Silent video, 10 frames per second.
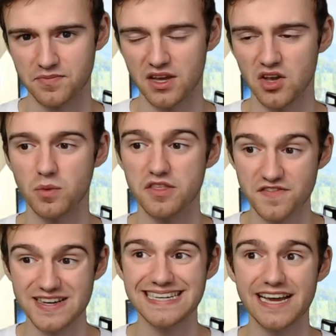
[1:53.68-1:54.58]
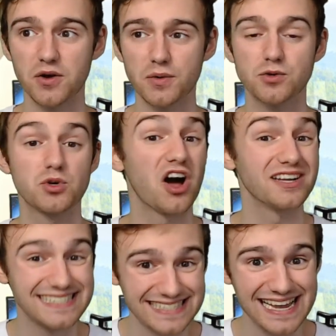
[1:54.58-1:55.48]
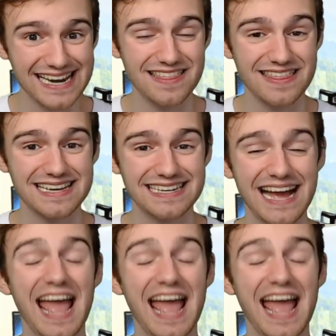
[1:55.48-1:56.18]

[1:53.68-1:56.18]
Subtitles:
With a video, you can't see anything,